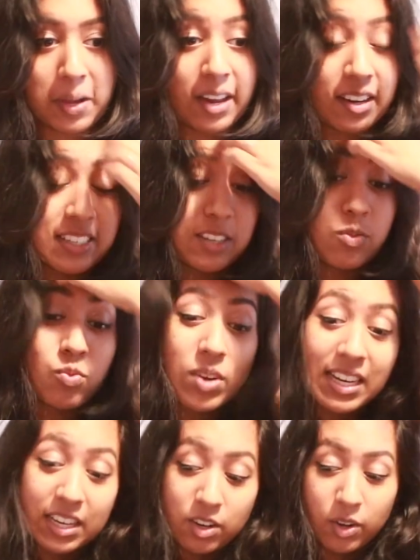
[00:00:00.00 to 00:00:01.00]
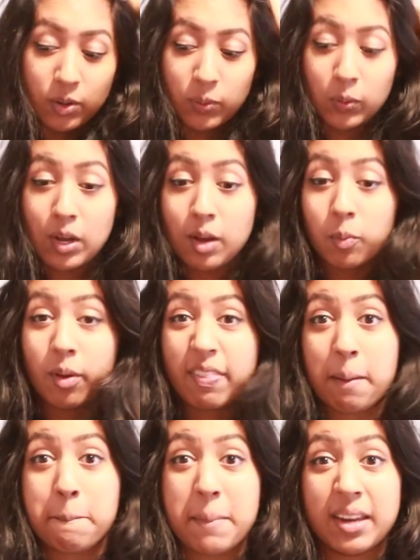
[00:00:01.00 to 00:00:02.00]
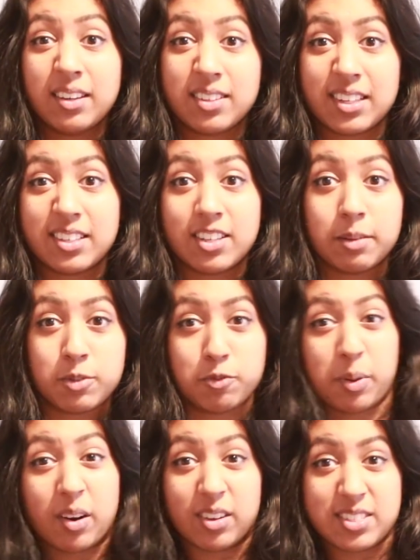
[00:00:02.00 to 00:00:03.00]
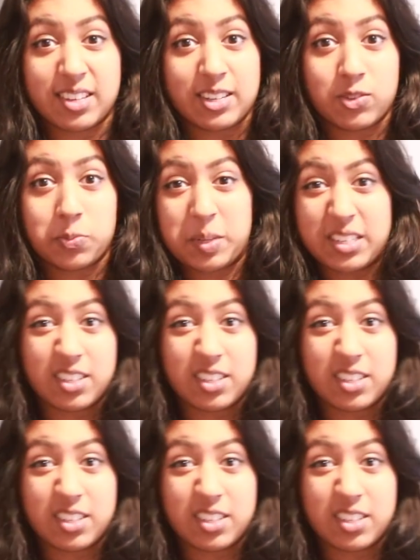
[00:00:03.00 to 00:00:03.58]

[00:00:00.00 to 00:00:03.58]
and I didn't really know what that meant in terms of bra size for me,